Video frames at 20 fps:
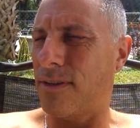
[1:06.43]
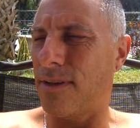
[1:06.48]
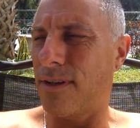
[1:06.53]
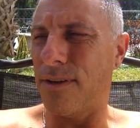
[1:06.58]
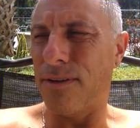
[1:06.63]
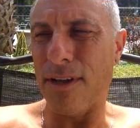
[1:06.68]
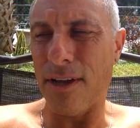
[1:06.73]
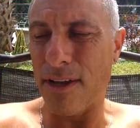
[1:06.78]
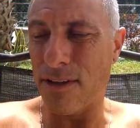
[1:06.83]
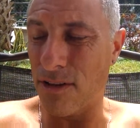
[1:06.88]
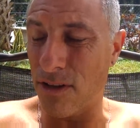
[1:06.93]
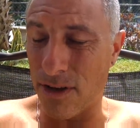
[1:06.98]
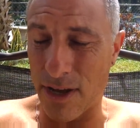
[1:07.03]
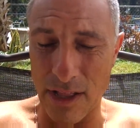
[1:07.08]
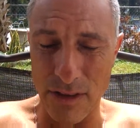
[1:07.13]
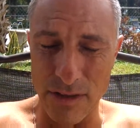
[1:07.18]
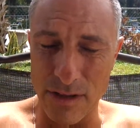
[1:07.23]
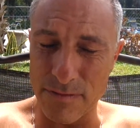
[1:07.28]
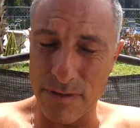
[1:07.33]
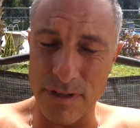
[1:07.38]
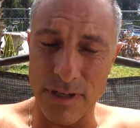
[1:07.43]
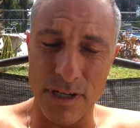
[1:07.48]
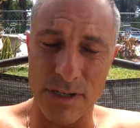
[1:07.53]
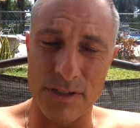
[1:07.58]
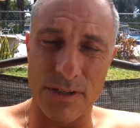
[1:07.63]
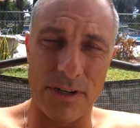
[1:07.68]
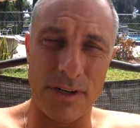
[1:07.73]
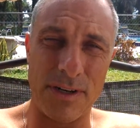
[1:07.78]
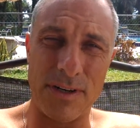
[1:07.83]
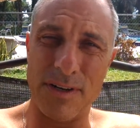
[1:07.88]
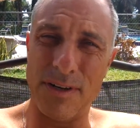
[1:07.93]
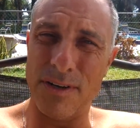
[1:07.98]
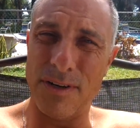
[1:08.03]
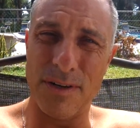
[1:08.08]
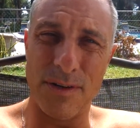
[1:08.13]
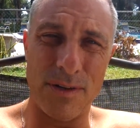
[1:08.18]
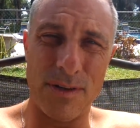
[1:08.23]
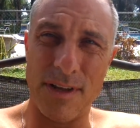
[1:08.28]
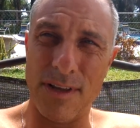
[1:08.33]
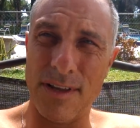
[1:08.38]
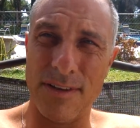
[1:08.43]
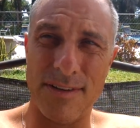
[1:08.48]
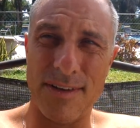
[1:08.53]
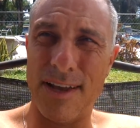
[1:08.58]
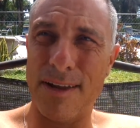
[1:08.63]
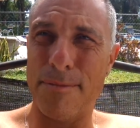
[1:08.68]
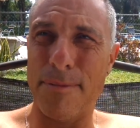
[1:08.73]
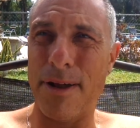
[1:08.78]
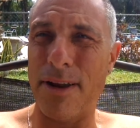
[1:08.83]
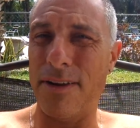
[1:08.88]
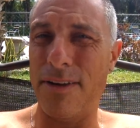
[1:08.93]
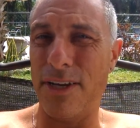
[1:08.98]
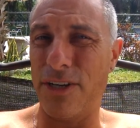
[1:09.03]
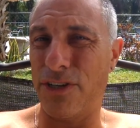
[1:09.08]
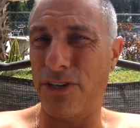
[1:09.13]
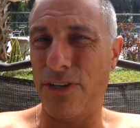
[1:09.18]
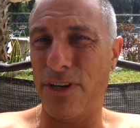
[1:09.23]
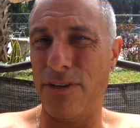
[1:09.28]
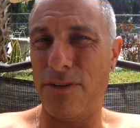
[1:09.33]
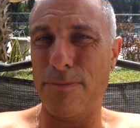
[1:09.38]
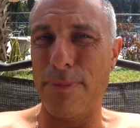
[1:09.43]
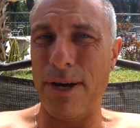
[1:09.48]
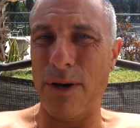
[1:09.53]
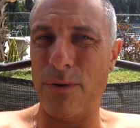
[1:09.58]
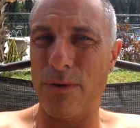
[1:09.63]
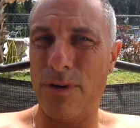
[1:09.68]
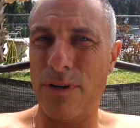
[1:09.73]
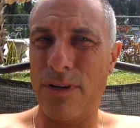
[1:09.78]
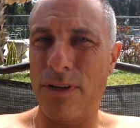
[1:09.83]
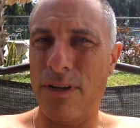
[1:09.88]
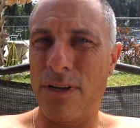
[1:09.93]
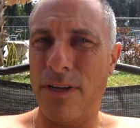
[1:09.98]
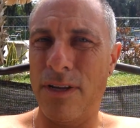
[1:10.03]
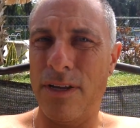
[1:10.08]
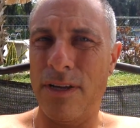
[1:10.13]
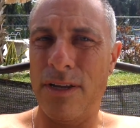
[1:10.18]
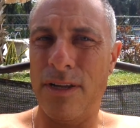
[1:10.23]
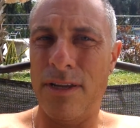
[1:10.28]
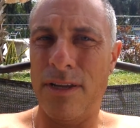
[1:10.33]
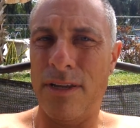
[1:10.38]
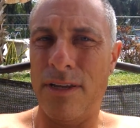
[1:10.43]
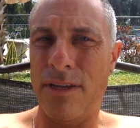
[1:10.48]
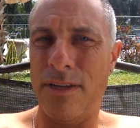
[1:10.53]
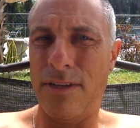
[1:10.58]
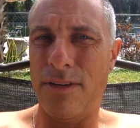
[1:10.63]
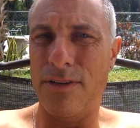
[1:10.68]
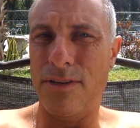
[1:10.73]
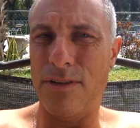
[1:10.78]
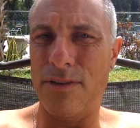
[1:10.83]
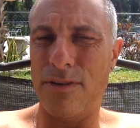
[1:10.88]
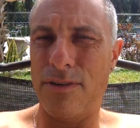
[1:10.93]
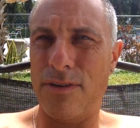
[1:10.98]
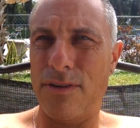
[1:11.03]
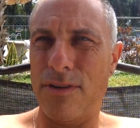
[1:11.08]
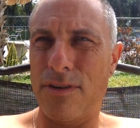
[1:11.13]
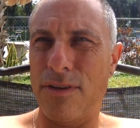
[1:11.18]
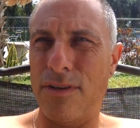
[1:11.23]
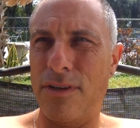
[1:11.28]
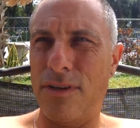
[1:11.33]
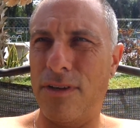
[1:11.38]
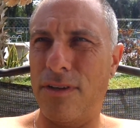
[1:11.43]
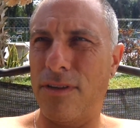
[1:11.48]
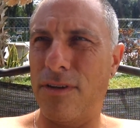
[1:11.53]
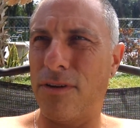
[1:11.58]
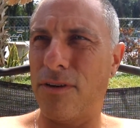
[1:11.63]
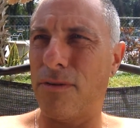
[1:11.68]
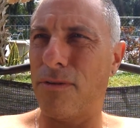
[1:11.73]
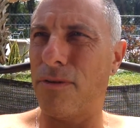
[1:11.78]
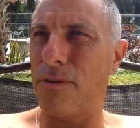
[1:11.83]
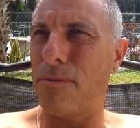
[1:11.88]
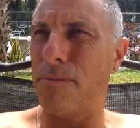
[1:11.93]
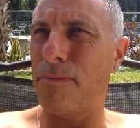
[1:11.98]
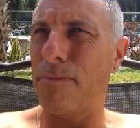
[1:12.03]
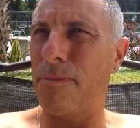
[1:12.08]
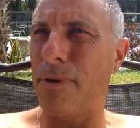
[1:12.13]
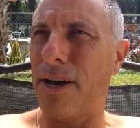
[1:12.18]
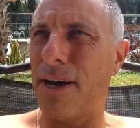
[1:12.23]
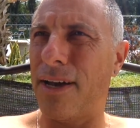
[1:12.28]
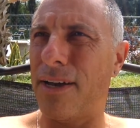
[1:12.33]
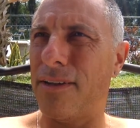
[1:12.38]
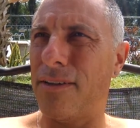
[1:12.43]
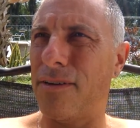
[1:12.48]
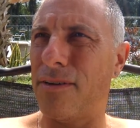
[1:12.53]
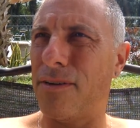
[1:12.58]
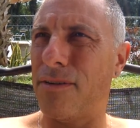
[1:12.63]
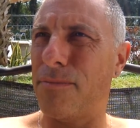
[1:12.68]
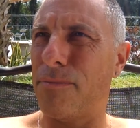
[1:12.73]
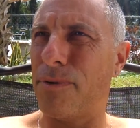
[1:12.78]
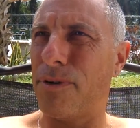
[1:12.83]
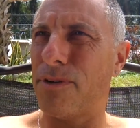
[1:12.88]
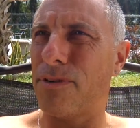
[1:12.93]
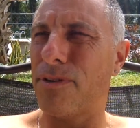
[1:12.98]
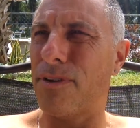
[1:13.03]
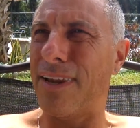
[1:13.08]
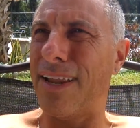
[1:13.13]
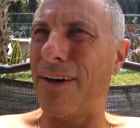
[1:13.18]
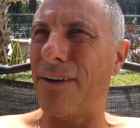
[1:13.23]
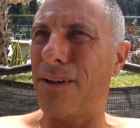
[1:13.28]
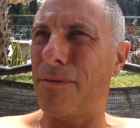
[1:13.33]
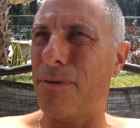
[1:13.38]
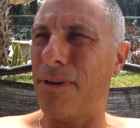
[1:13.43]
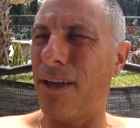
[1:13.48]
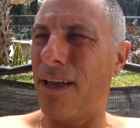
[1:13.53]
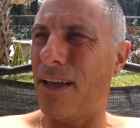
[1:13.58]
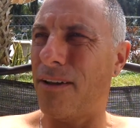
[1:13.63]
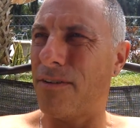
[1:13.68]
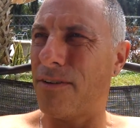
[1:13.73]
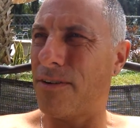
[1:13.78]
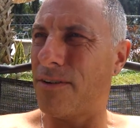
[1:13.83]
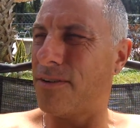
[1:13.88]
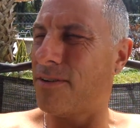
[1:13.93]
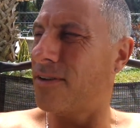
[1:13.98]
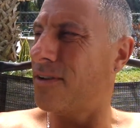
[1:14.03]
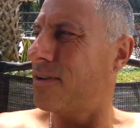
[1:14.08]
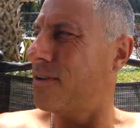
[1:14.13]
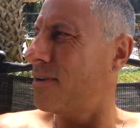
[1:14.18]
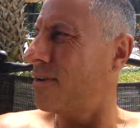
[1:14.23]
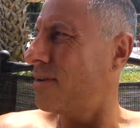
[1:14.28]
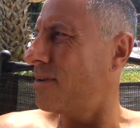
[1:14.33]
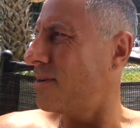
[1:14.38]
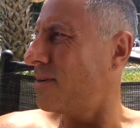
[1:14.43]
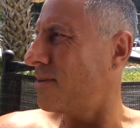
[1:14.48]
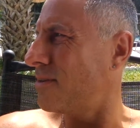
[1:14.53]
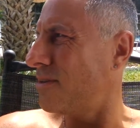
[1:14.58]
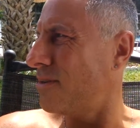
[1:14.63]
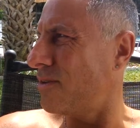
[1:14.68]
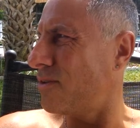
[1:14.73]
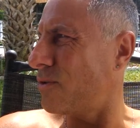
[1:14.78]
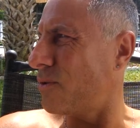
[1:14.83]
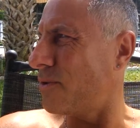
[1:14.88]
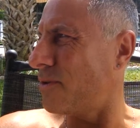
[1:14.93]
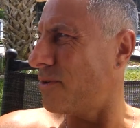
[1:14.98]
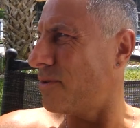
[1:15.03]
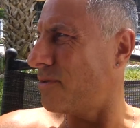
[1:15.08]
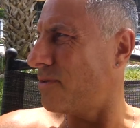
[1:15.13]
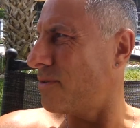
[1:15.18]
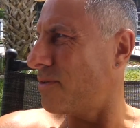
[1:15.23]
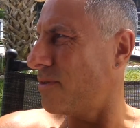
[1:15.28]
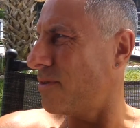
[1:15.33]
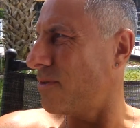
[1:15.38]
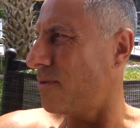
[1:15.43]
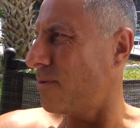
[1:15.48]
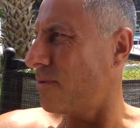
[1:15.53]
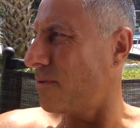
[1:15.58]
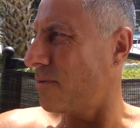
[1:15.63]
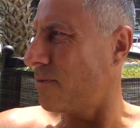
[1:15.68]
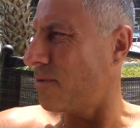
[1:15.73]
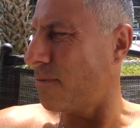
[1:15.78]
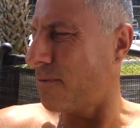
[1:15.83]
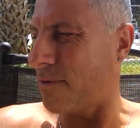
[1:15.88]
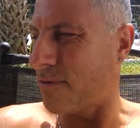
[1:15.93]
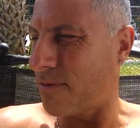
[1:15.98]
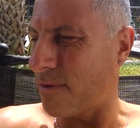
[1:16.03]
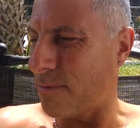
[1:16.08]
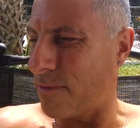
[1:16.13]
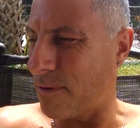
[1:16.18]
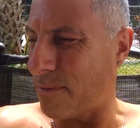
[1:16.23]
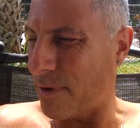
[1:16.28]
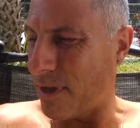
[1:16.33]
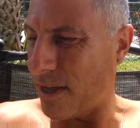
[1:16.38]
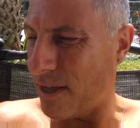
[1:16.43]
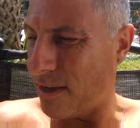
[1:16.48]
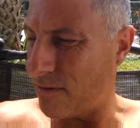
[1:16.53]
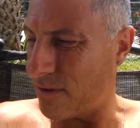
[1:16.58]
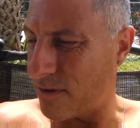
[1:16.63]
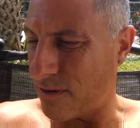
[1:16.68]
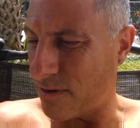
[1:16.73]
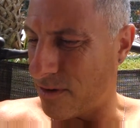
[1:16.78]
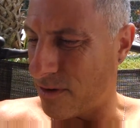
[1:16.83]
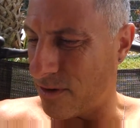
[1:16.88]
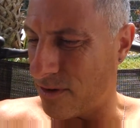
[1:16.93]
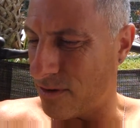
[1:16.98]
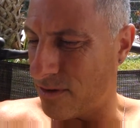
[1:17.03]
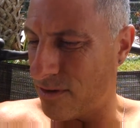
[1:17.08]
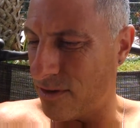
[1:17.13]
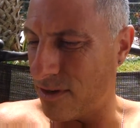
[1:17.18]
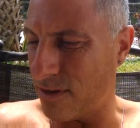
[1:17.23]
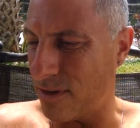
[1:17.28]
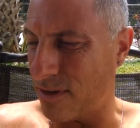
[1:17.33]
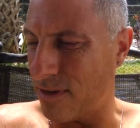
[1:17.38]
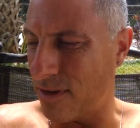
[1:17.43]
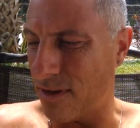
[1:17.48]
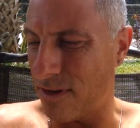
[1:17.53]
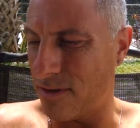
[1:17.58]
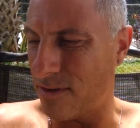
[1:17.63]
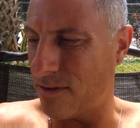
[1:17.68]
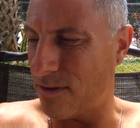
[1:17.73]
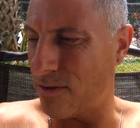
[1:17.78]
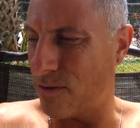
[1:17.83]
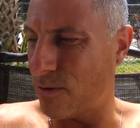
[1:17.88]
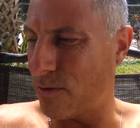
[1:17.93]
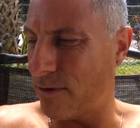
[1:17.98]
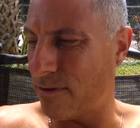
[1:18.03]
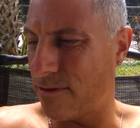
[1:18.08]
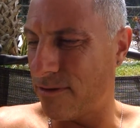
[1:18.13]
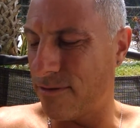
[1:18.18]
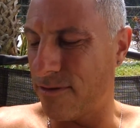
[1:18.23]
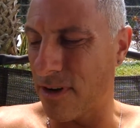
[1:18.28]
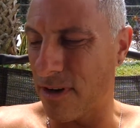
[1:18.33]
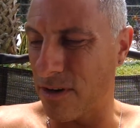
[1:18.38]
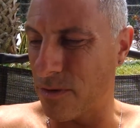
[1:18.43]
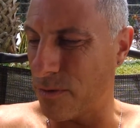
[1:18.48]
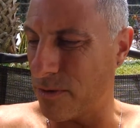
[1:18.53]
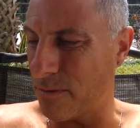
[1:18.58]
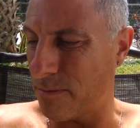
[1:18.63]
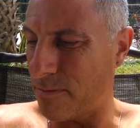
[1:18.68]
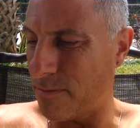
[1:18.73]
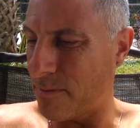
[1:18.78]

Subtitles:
And look, I love addiction. It's not about addiction. It's about just their mind, their personality, behaviors, disorders from their behavior. You can see it, and it's really fucking with